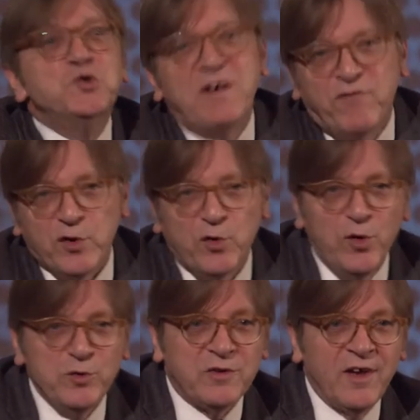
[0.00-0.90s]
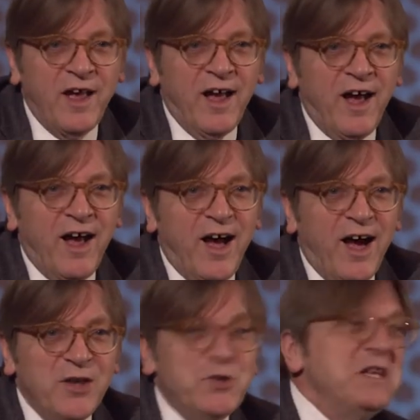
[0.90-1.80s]
too difficult.
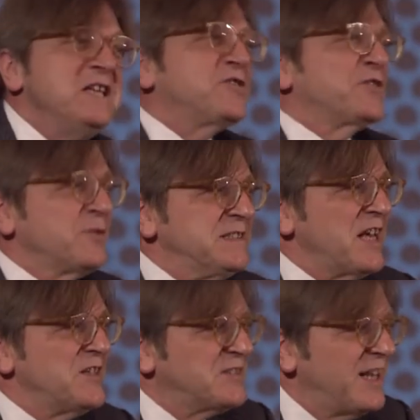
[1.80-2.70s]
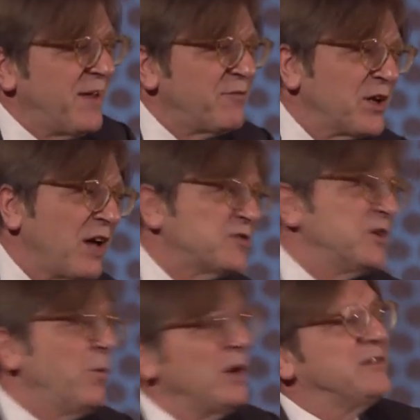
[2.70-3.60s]
You need authorization in every
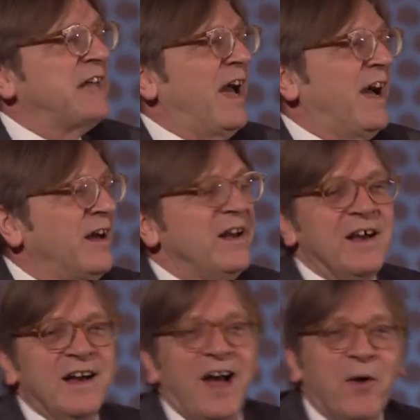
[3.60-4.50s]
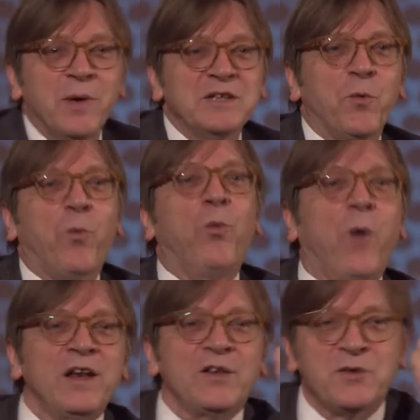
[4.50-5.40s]
country. Well, there, with
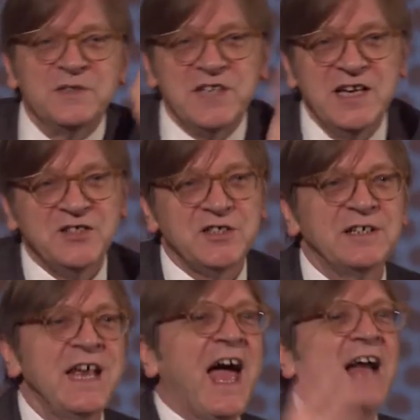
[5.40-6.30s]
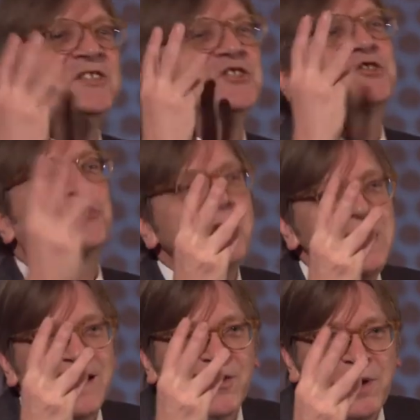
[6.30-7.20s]
one authorization and
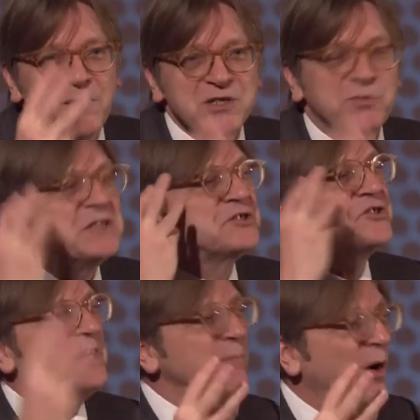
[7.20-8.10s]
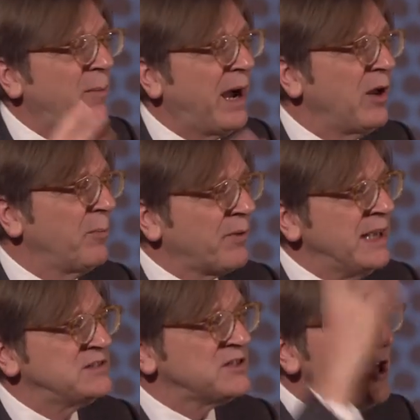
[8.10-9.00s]
3 agreements with 3 mobile
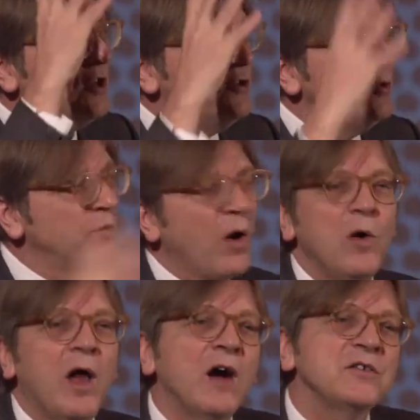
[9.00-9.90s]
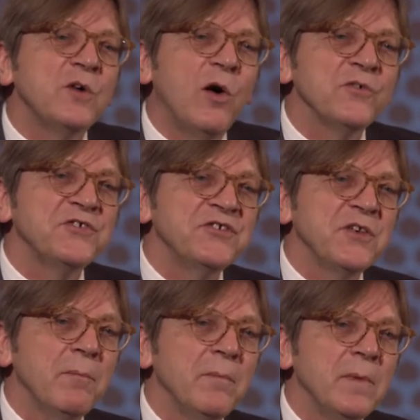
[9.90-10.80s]
operators, you roll out your whole
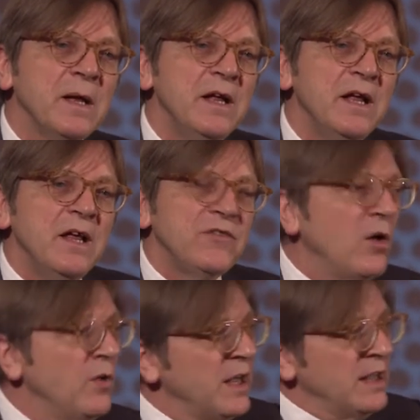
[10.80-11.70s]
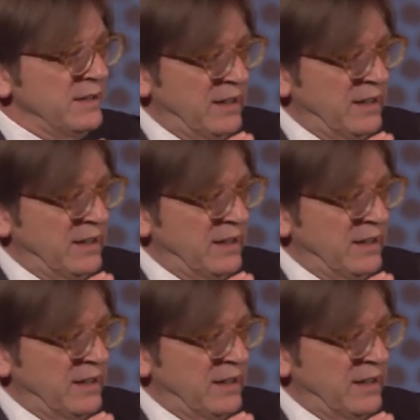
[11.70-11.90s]
system. So